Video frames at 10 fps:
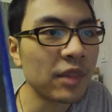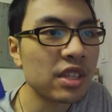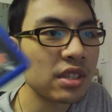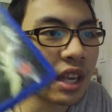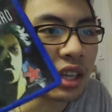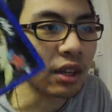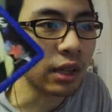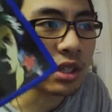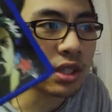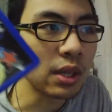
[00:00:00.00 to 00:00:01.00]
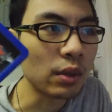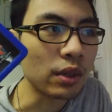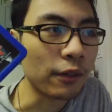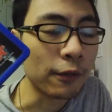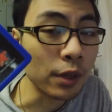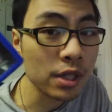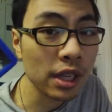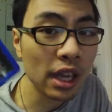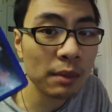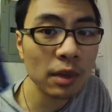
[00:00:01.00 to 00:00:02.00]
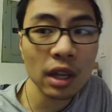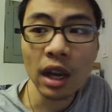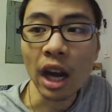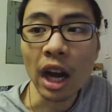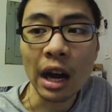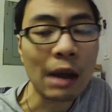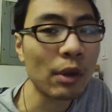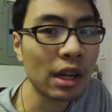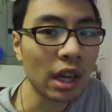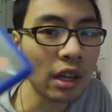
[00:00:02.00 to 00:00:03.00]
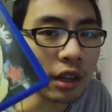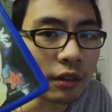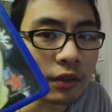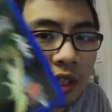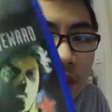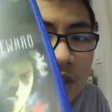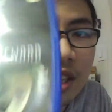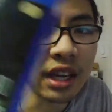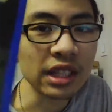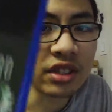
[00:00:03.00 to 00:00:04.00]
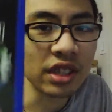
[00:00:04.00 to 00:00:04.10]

This is a direct sequel to the first game. I went and got it on Vita instead, and